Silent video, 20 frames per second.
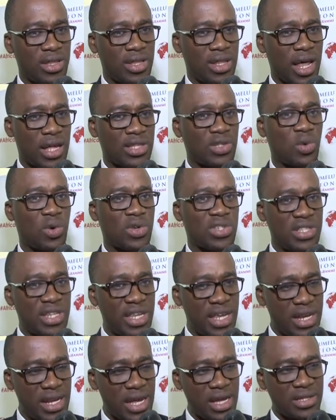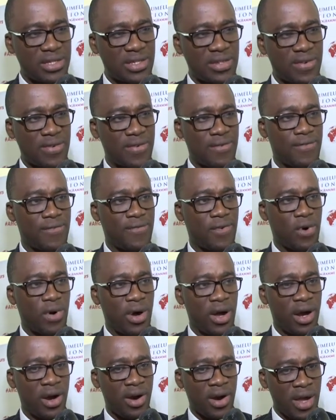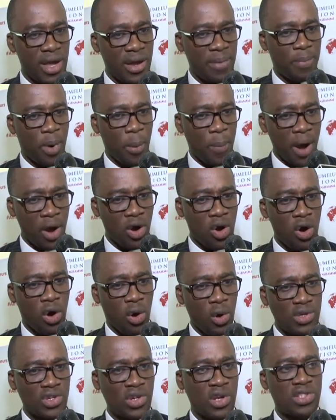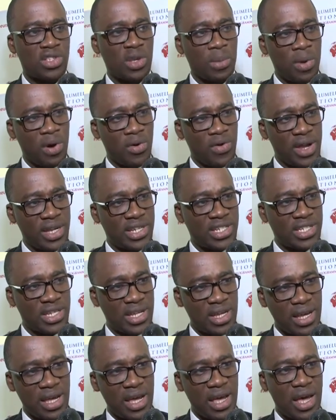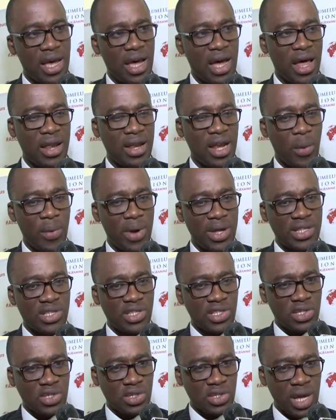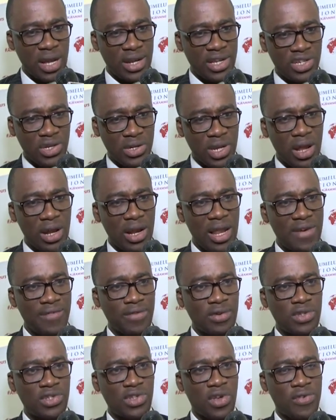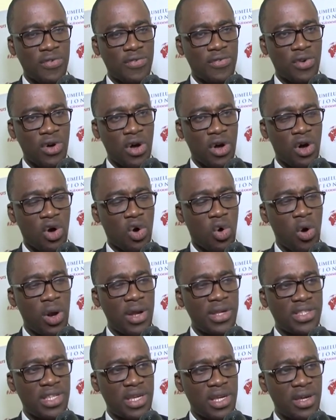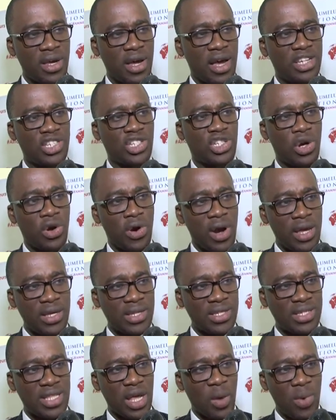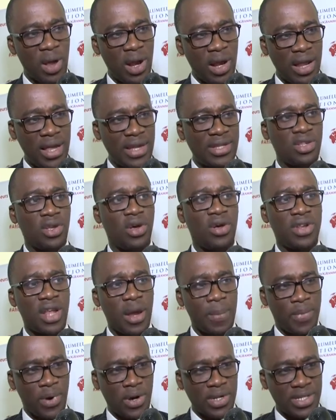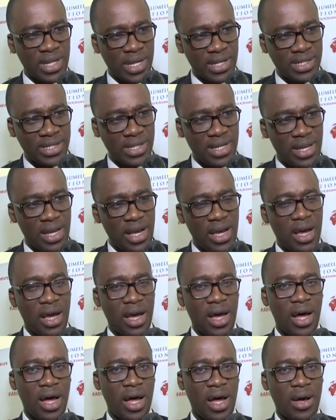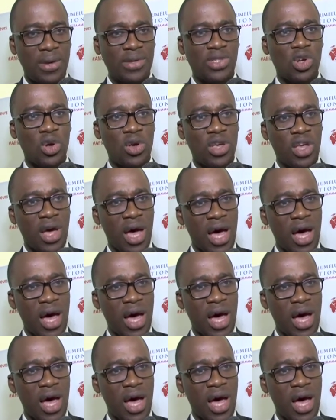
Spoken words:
that was needed for a proper conclusion to be reached. And there were additional levels of quality assurance that were laid on that process. So